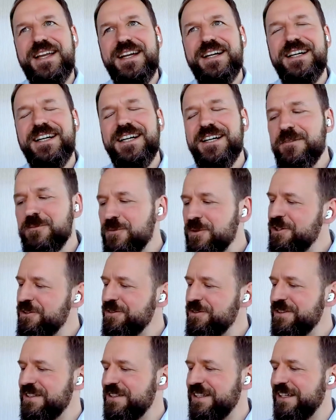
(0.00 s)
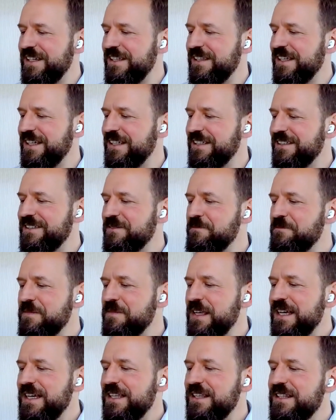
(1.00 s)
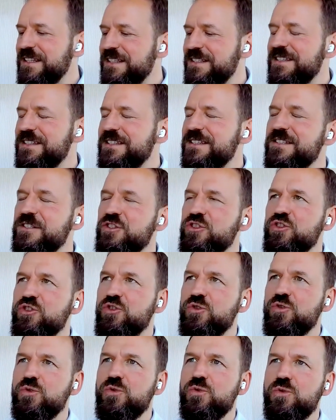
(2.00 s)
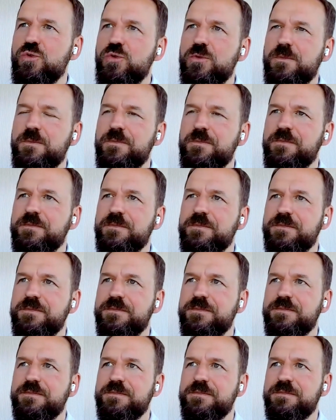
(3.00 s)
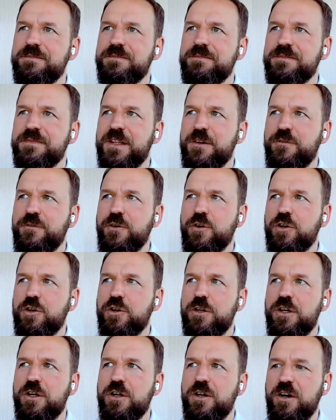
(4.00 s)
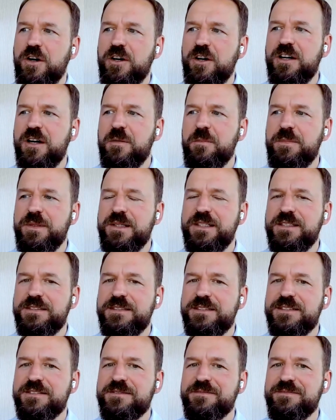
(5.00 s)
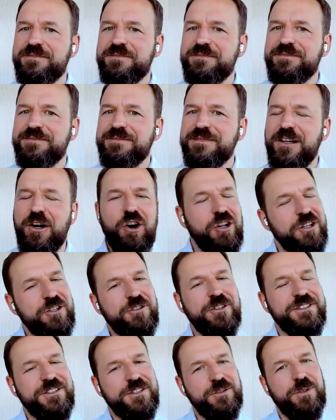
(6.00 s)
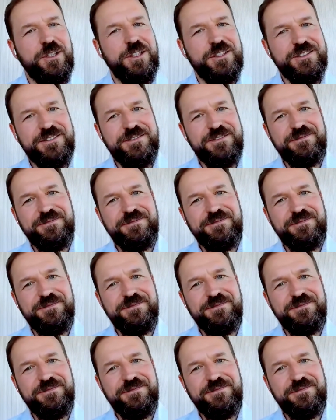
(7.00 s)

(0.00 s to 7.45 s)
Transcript: Would you say that this is true for all companies all across the world?